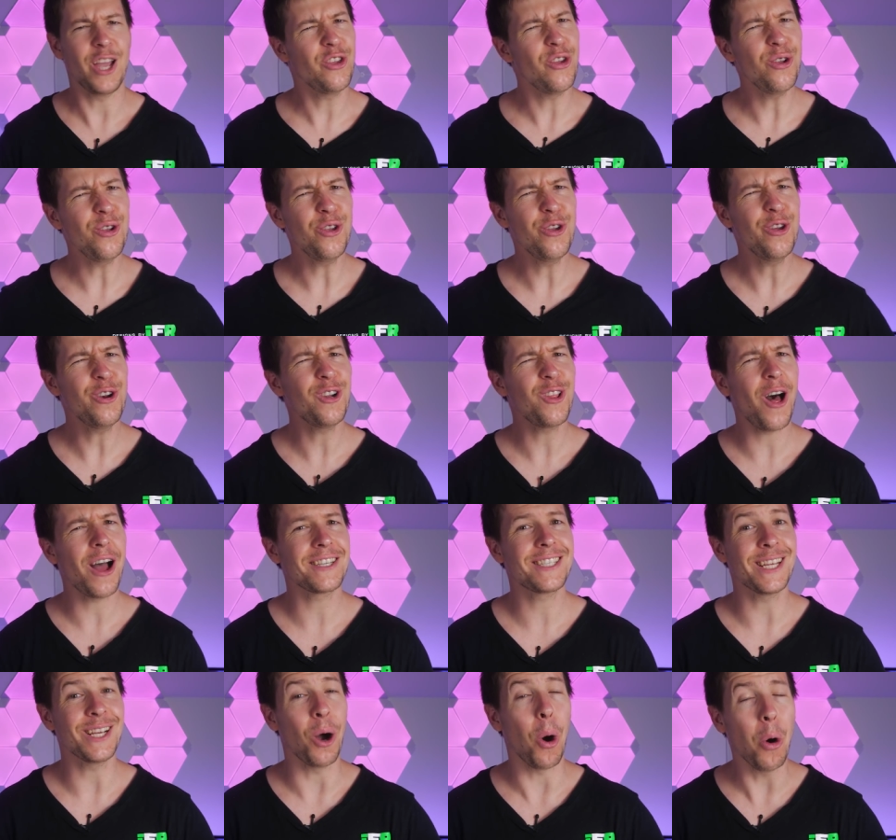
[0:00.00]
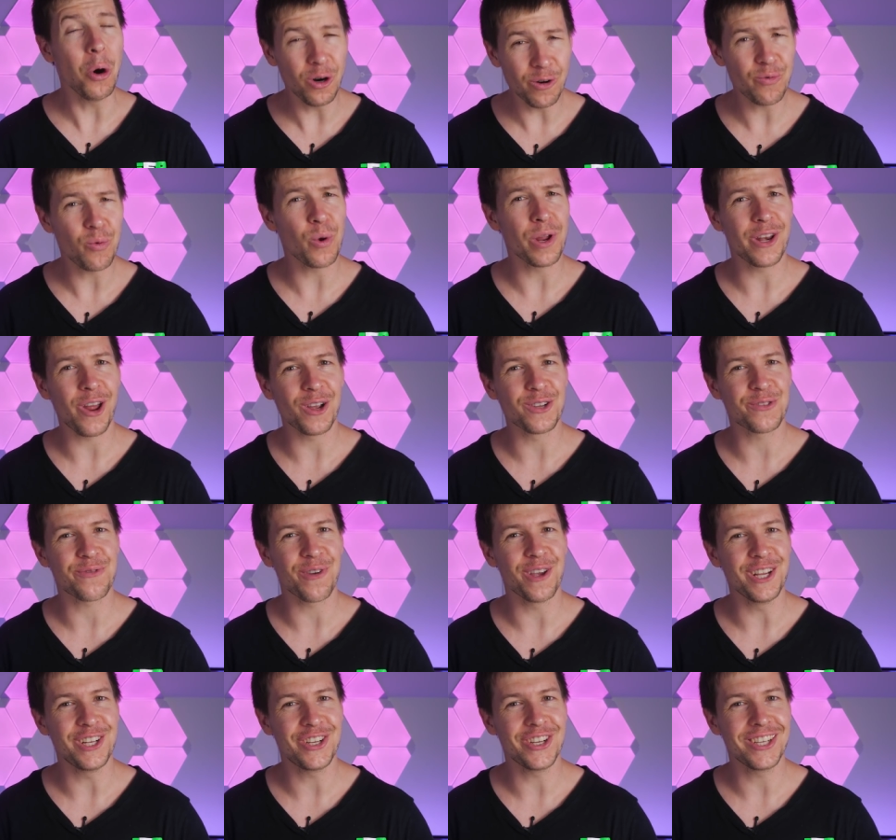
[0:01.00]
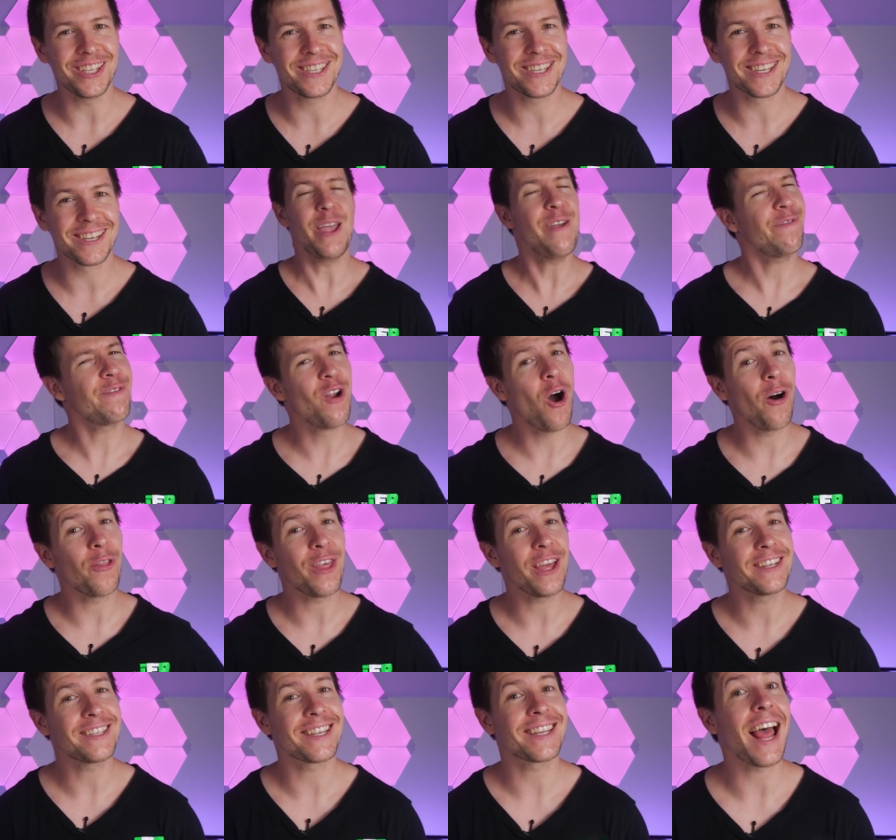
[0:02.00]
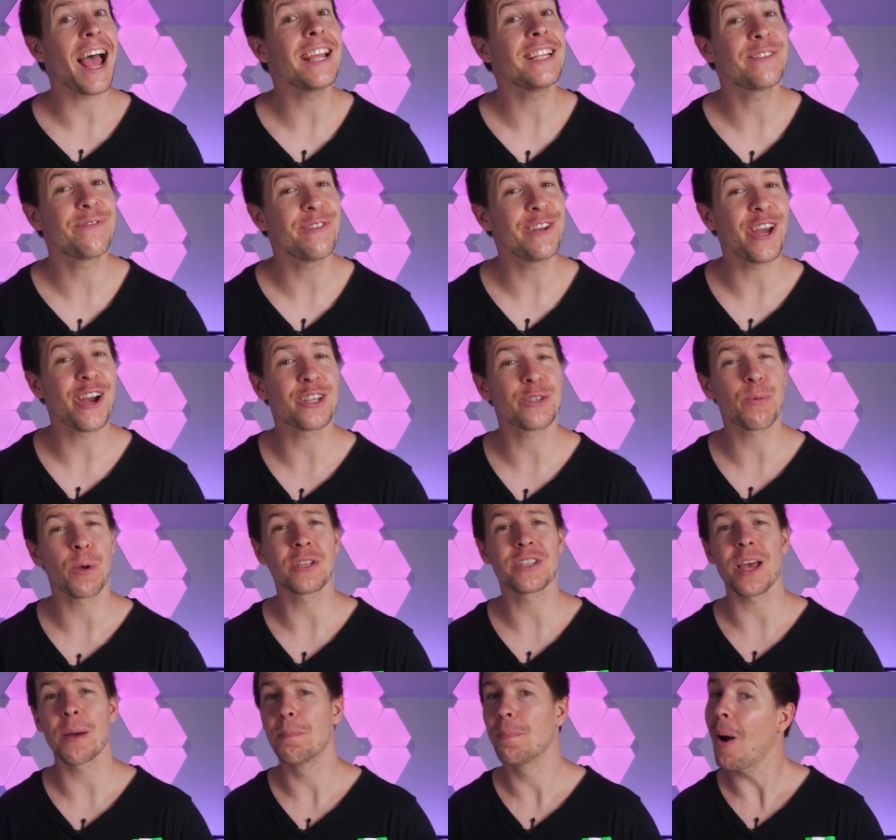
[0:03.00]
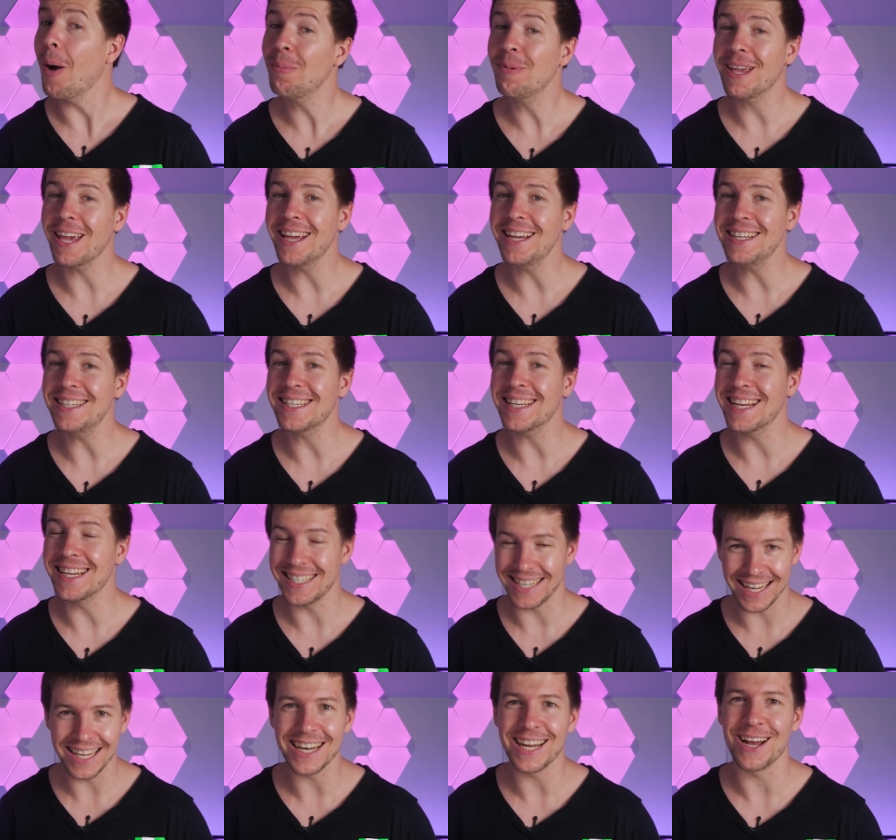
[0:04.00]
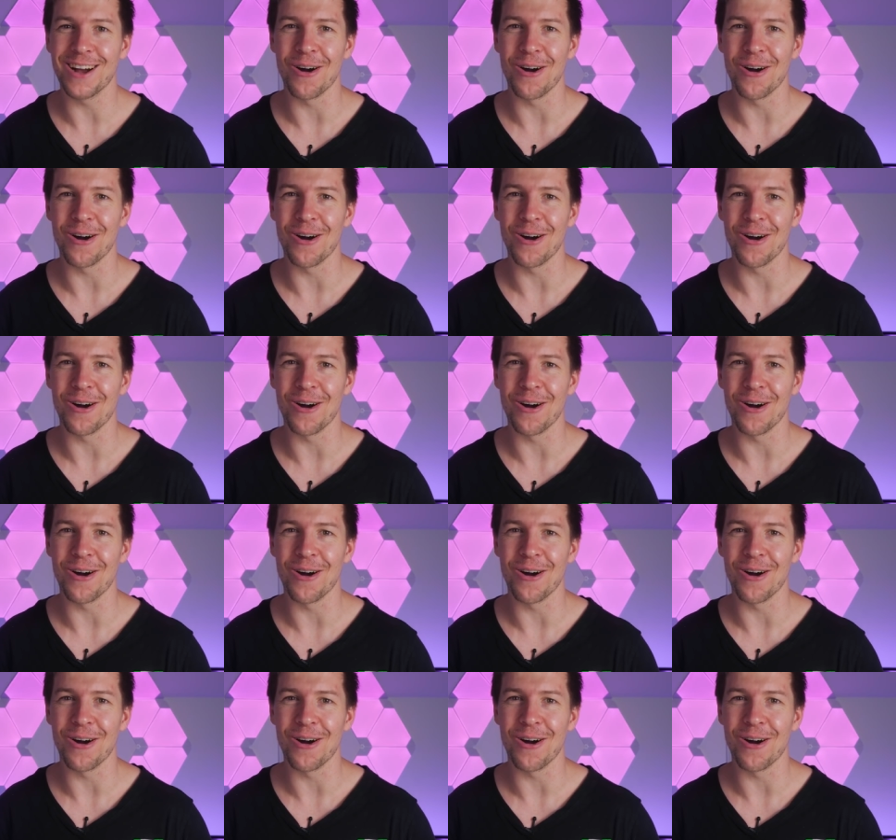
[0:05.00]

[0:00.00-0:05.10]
Are you utilizing all of Windows features? If not, then today's video sponsor, Bobkeys, is here to